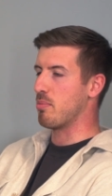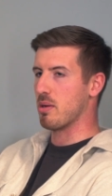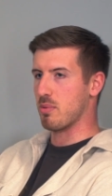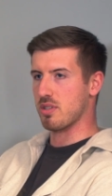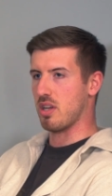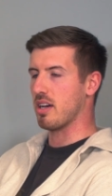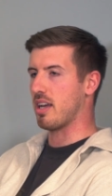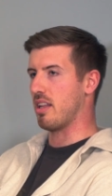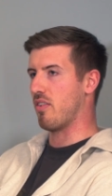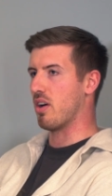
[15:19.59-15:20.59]
People will start
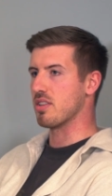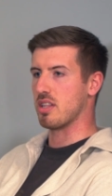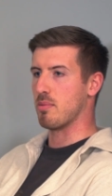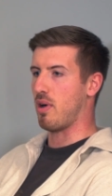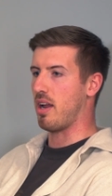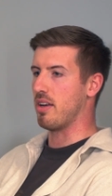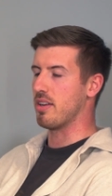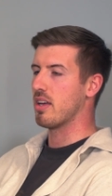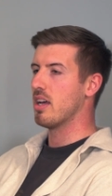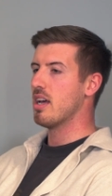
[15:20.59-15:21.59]
getting their eyes on the
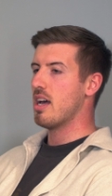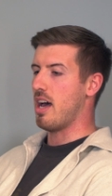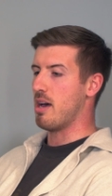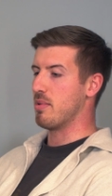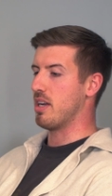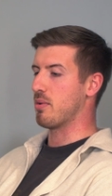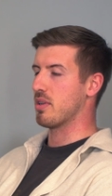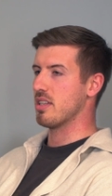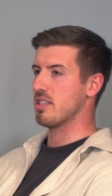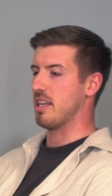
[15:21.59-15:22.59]
brand,
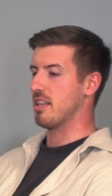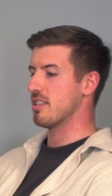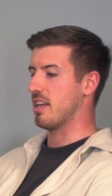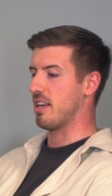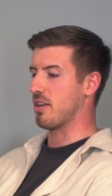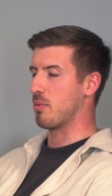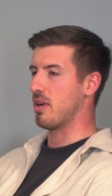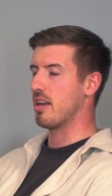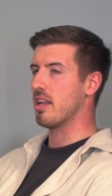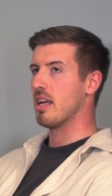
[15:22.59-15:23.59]
seeing it
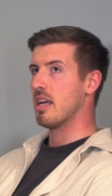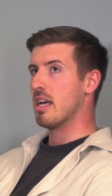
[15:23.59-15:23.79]
coming in.